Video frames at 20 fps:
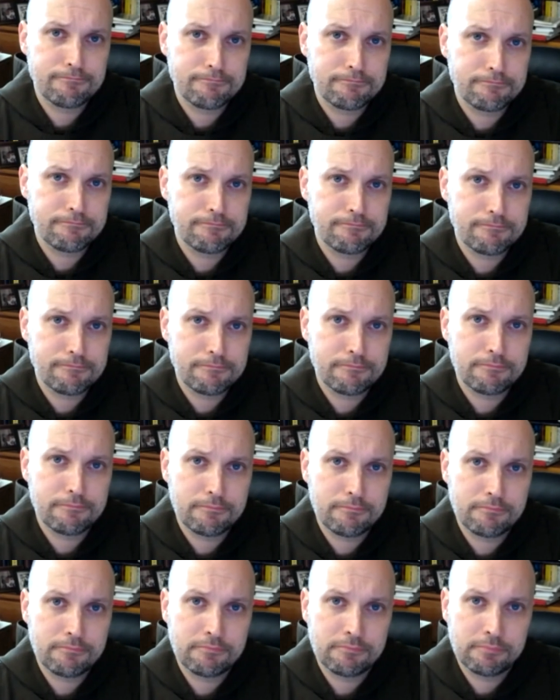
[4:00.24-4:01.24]

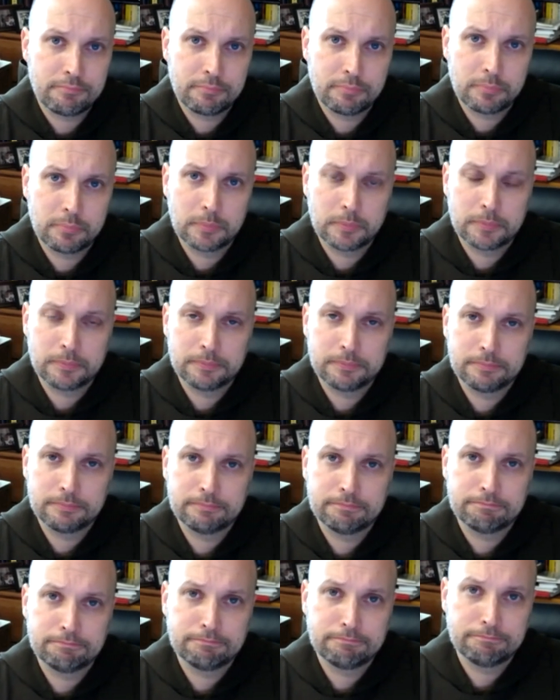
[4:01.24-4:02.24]

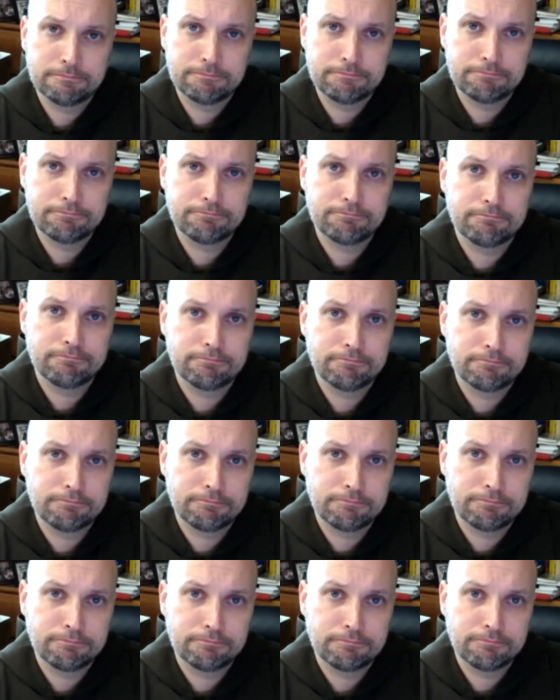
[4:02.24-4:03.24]

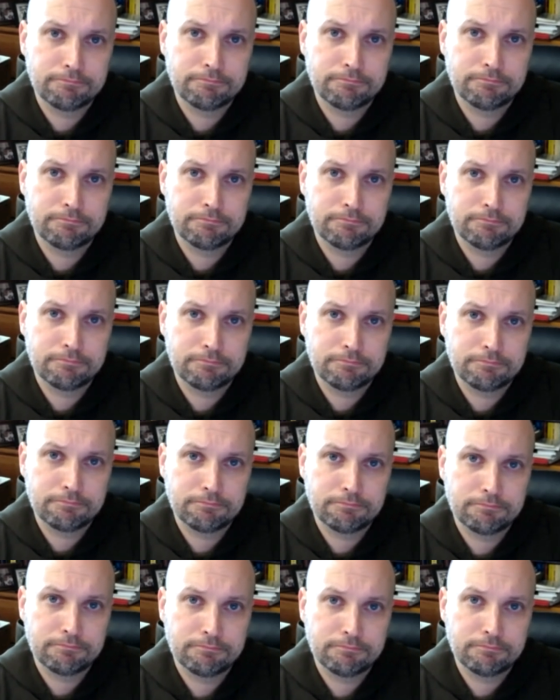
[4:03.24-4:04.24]

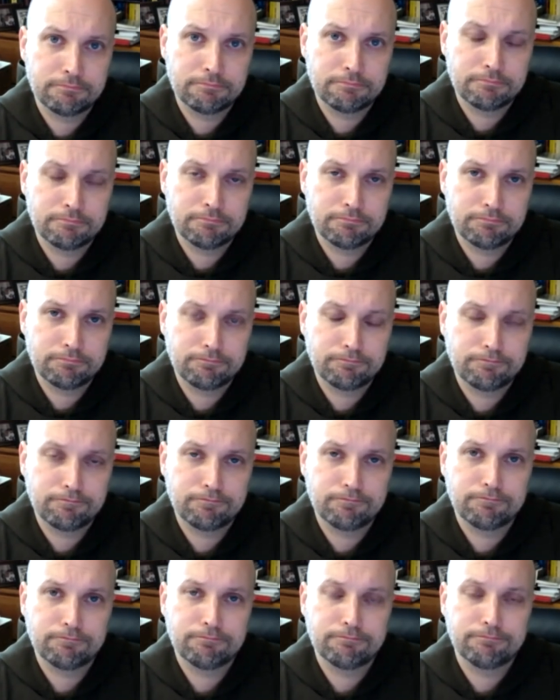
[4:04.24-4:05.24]

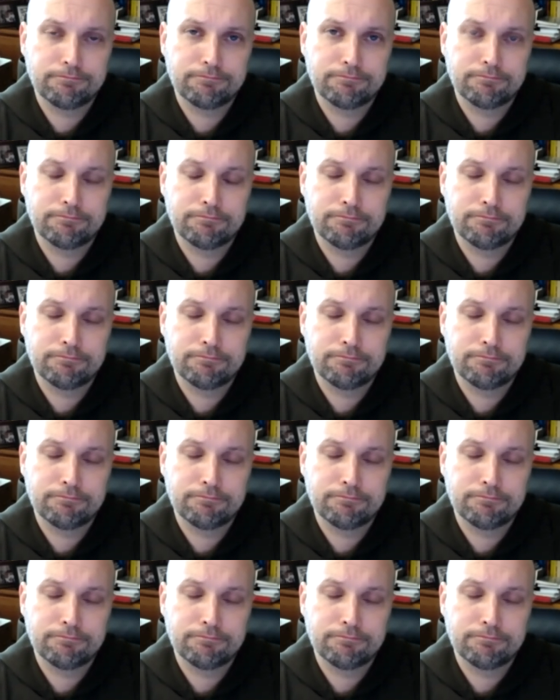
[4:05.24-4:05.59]
(silent)